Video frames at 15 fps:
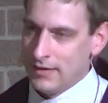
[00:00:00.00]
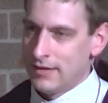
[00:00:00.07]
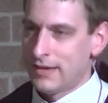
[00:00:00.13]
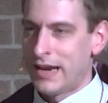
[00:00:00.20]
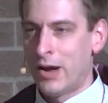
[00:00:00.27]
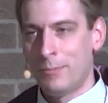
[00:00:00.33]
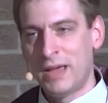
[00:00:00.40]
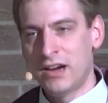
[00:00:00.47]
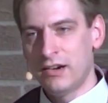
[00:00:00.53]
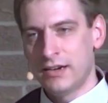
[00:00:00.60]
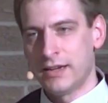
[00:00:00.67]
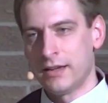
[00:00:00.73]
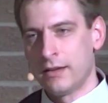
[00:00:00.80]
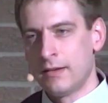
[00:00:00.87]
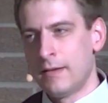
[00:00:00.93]
Now,
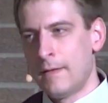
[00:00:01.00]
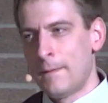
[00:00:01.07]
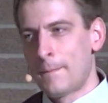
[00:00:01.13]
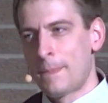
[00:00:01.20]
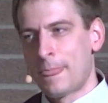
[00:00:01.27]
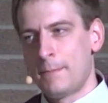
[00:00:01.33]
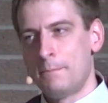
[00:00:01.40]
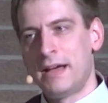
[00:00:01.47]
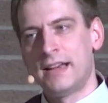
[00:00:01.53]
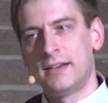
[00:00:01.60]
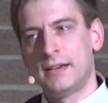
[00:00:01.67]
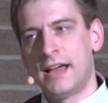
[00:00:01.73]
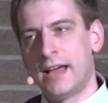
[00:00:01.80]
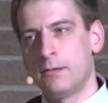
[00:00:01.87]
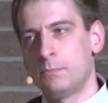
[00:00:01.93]
Mary might
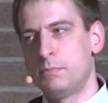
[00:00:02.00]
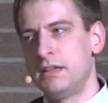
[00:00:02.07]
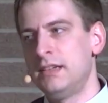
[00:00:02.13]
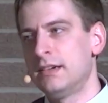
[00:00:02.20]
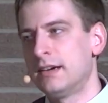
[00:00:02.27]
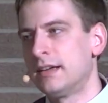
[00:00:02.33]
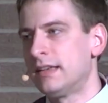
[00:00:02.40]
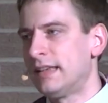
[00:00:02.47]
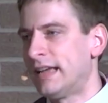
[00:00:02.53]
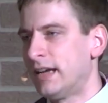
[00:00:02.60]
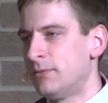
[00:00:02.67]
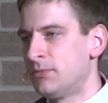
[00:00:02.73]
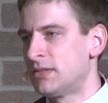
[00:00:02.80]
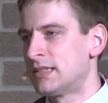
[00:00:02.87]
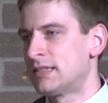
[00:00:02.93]
not be a
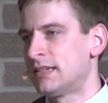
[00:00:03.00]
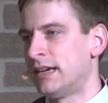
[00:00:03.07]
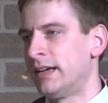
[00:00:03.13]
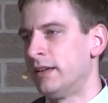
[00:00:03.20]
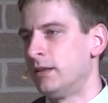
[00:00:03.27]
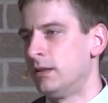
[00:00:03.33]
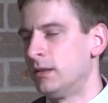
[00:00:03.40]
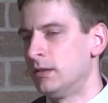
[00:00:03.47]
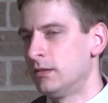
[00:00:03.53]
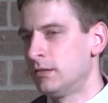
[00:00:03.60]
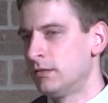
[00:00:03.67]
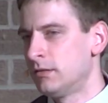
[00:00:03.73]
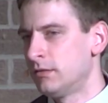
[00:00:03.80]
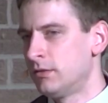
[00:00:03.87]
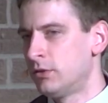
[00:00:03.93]
lifestyle
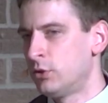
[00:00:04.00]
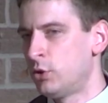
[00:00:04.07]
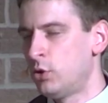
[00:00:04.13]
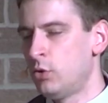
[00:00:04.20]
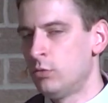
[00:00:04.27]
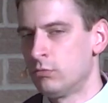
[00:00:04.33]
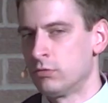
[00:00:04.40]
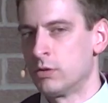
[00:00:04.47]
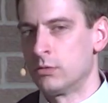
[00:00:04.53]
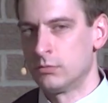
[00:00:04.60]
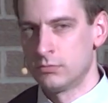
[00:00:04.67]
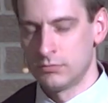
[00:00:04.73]
guru.